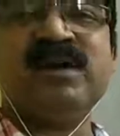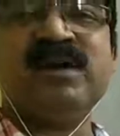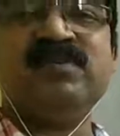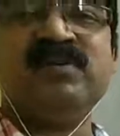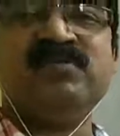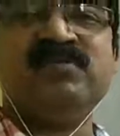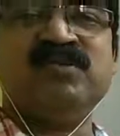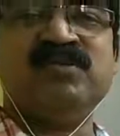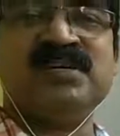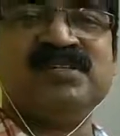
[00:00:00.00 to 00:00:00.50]

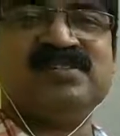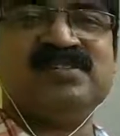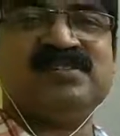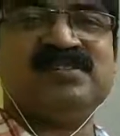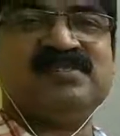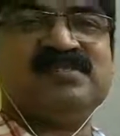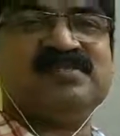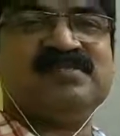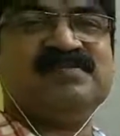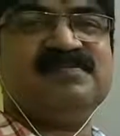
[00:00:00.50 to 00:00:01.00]
our
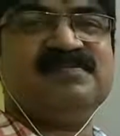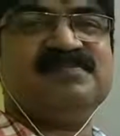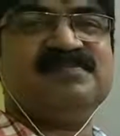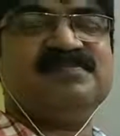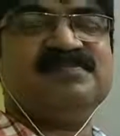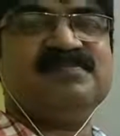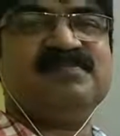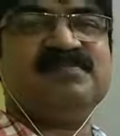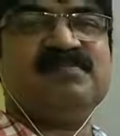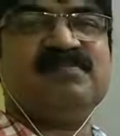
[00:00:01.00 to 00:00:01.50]
wants,
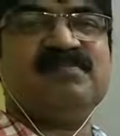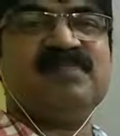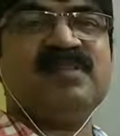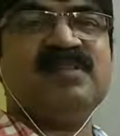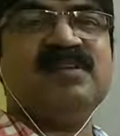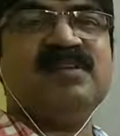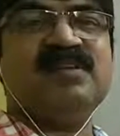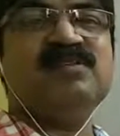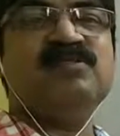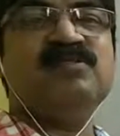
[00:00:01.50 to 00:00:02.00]

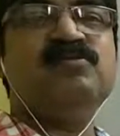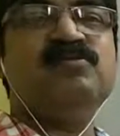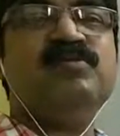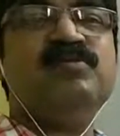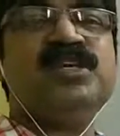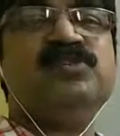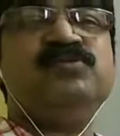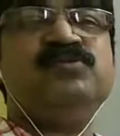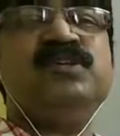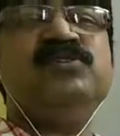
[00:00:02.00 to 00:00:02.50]

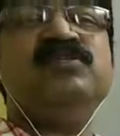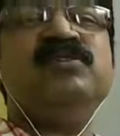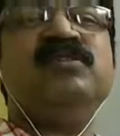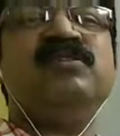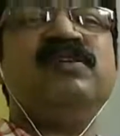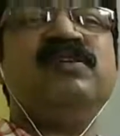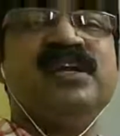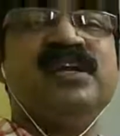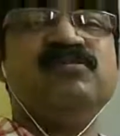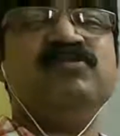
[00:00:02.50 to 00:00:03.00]
which we do
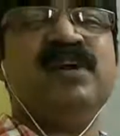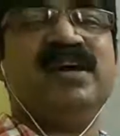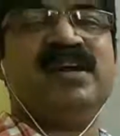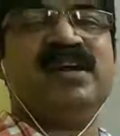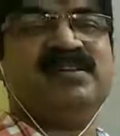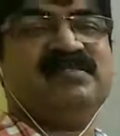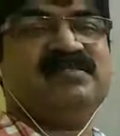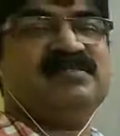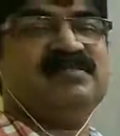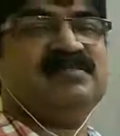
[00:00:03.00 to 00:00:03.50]
not
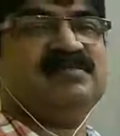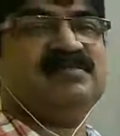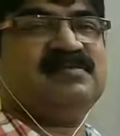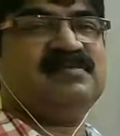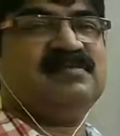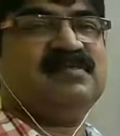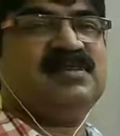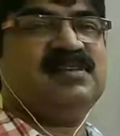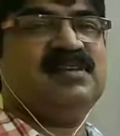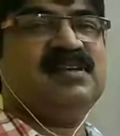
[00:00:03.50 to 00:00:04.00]
require
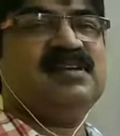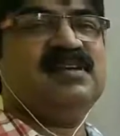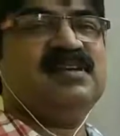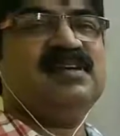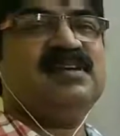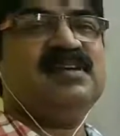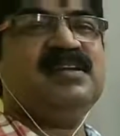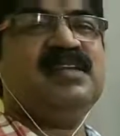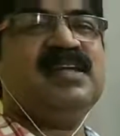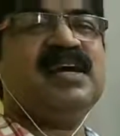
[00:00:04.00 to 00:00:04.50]

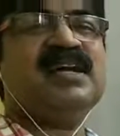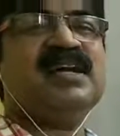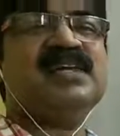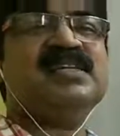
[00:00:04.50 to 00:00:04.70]
there are